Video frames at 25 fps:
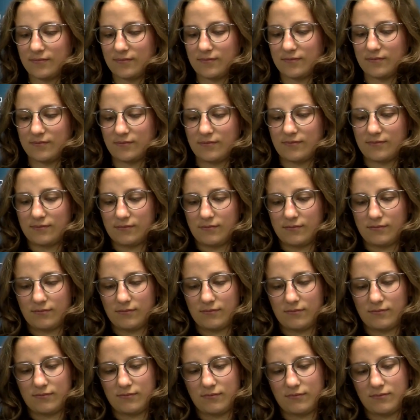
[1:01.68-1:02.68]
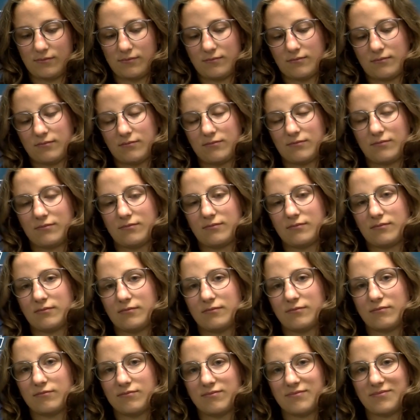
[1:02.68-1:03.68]

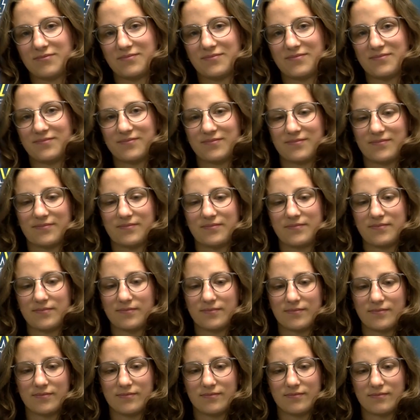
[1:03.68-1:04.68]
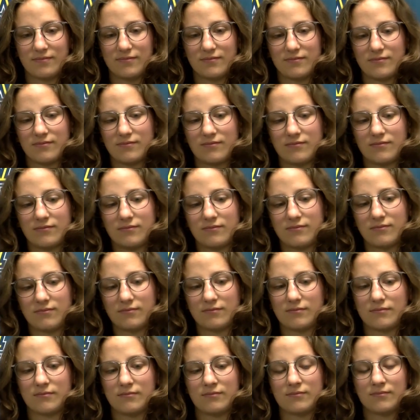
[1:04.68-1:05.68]

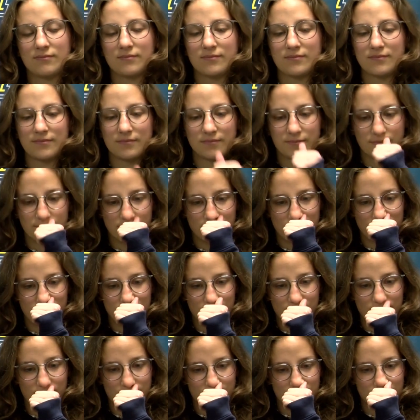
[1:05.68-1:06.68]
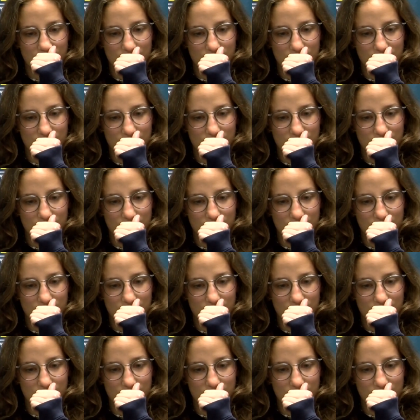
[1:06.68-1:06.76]
(not speaking)